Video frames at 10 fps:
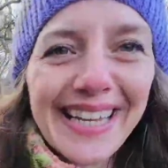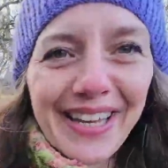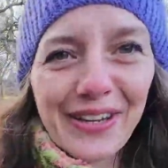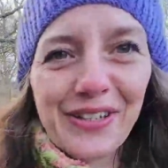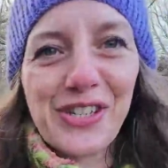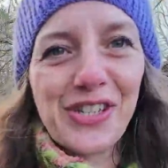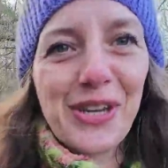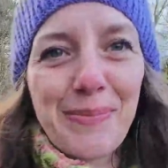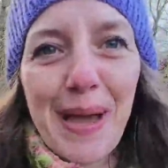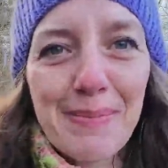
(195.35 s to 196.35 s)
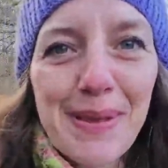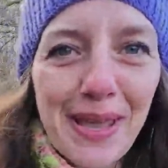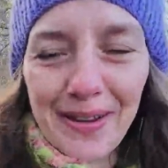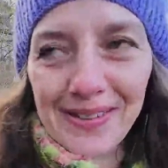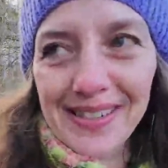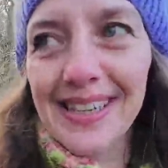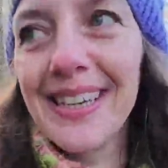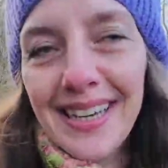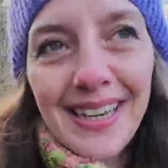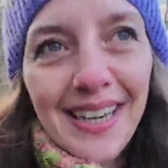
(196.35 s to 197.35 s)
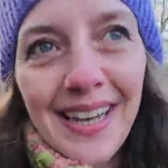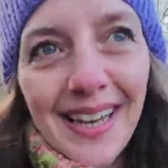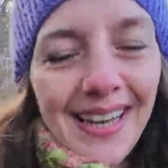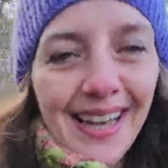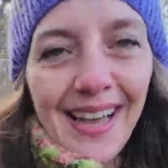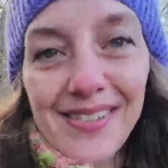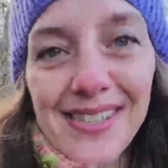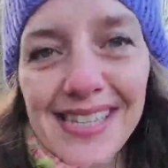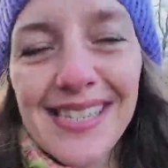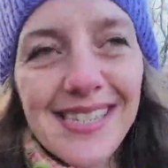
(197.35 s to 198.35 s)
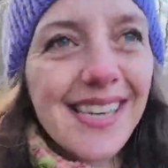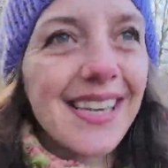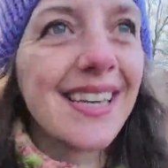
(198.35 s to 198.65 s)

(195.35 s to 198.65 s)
counting sheep, I'd be counting houses.